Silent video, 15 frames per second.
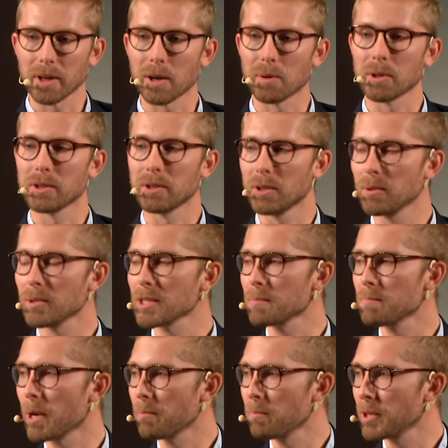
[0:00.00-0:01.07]
our newest
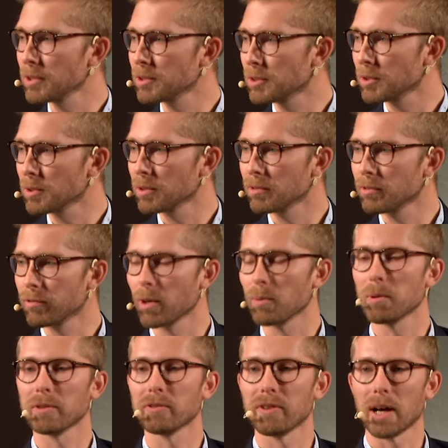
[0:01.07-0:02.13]
member to the
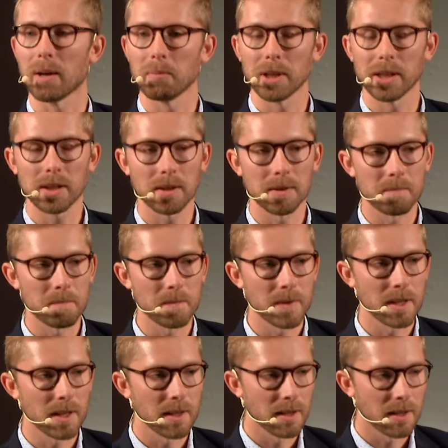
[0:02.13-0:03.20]
robot family,
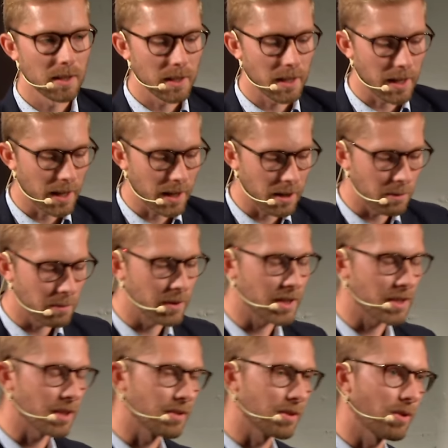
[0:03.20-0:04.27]

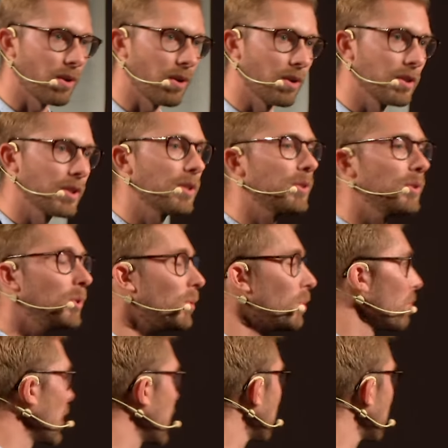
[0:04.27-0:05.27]
which is called Yumi.